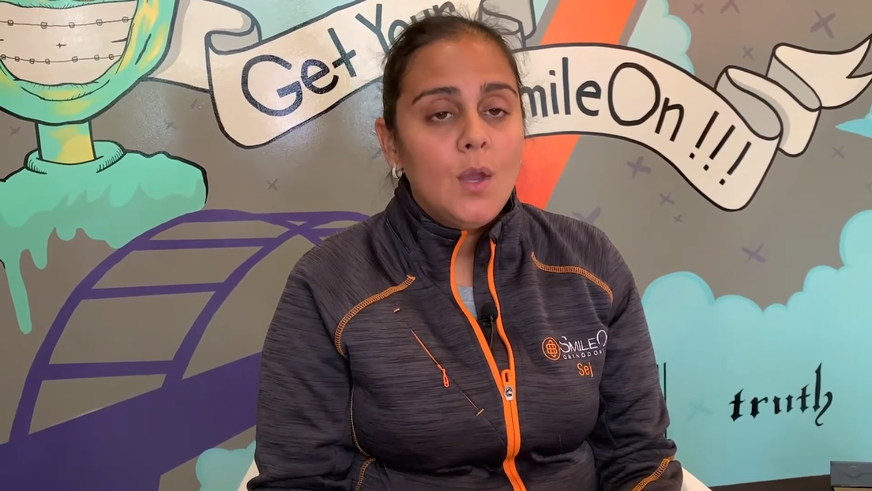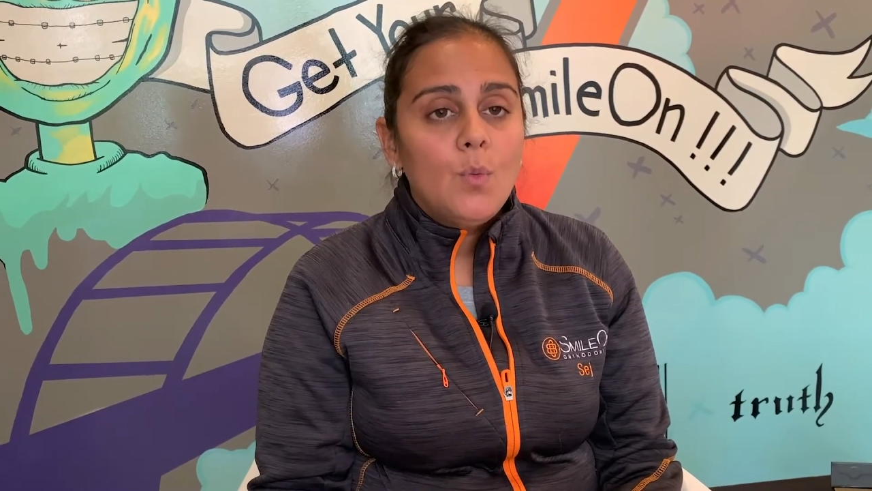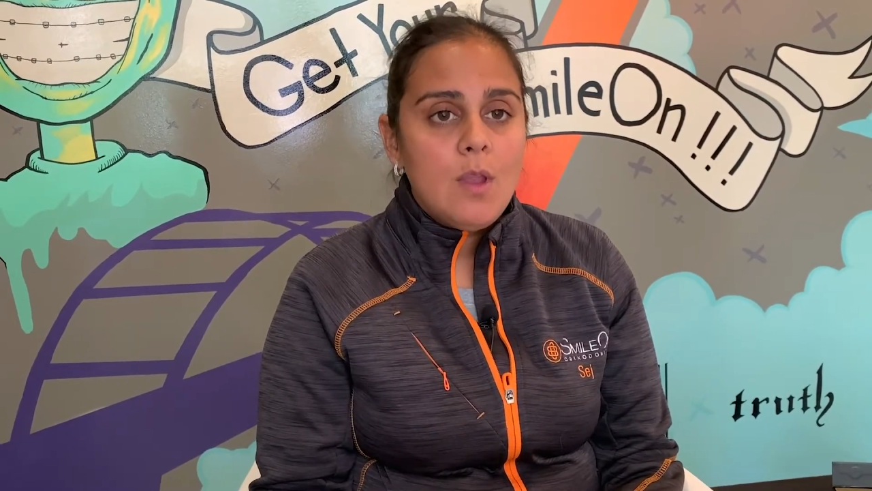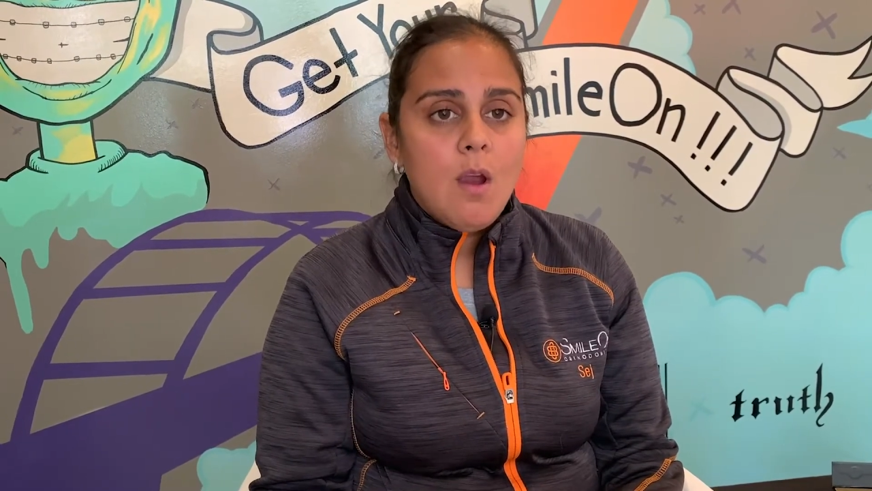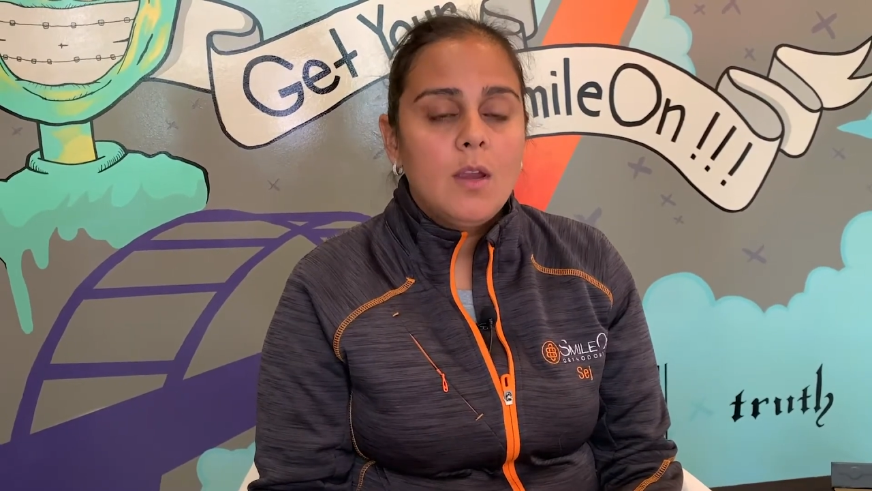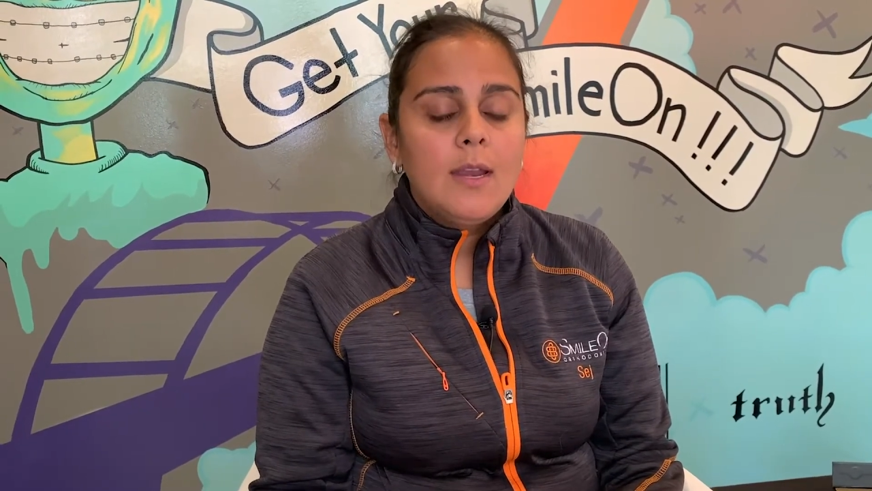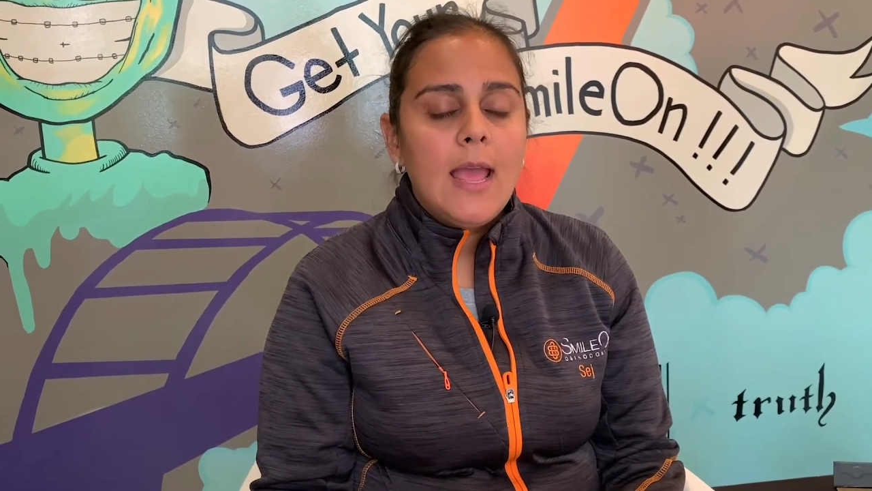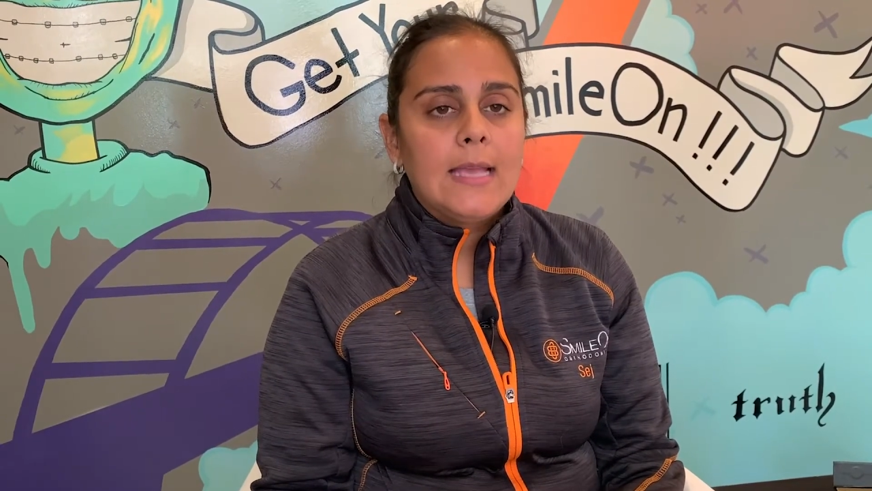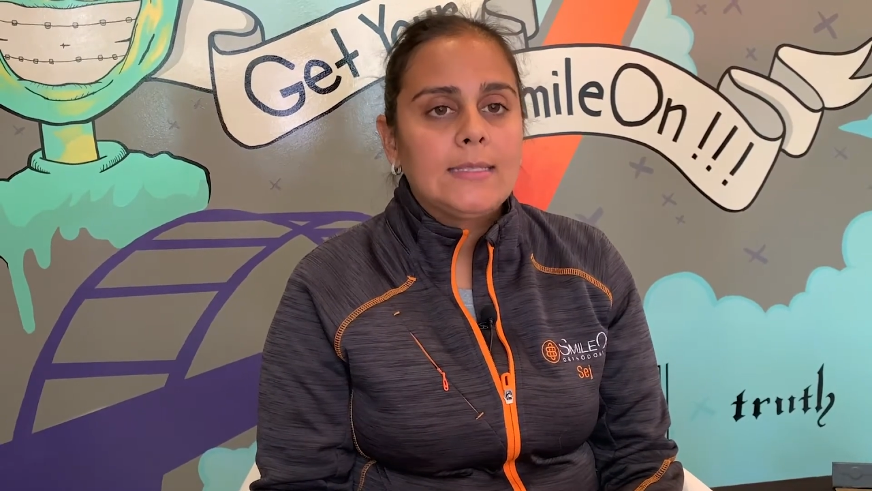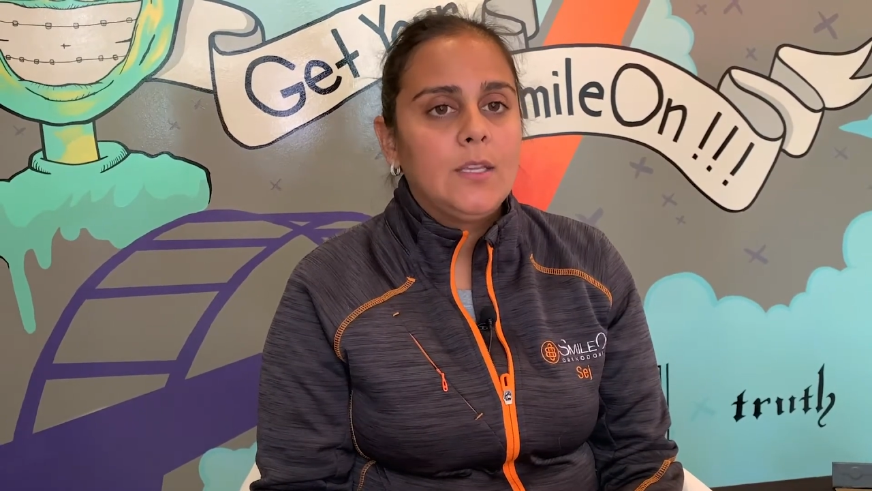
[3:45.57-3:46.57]
We are going to
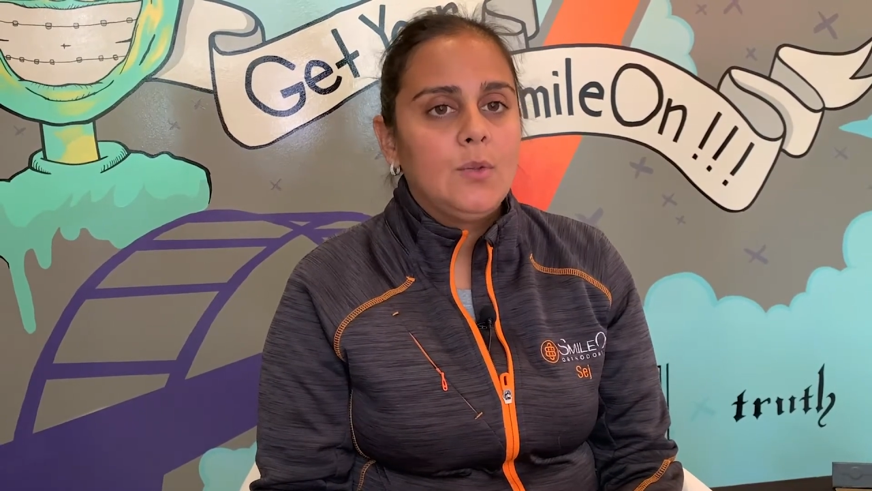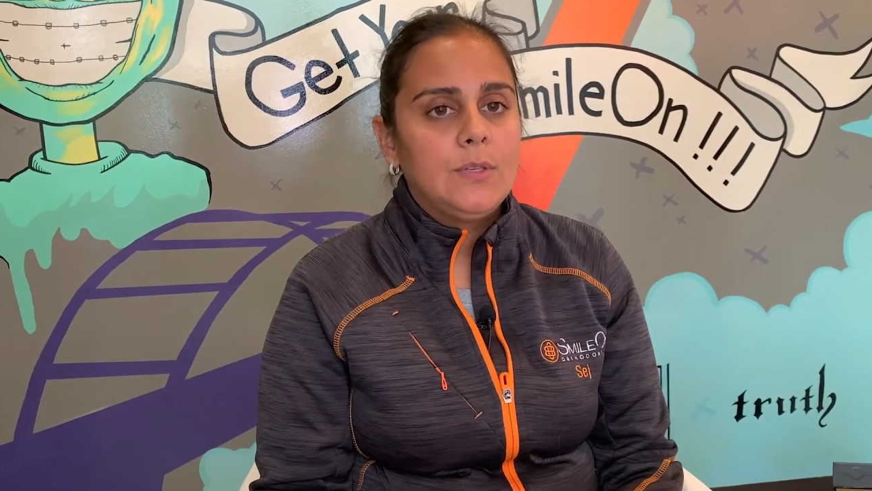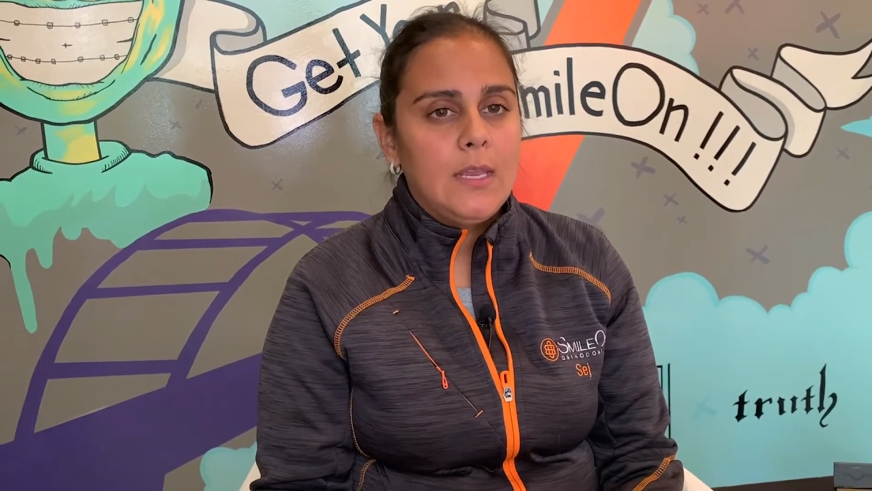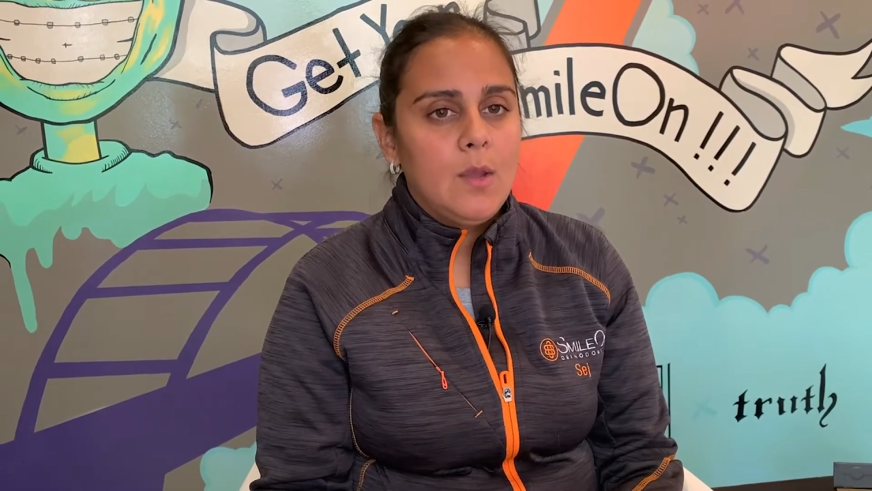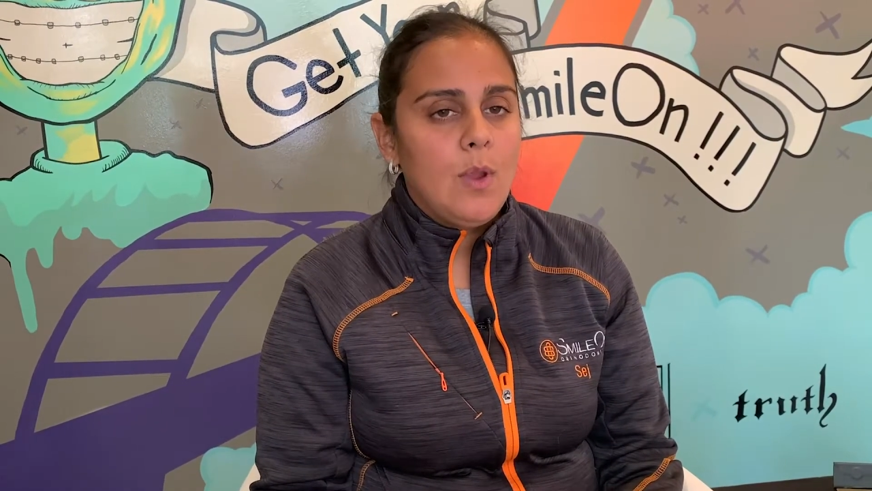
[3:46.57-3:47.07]
ask that you stay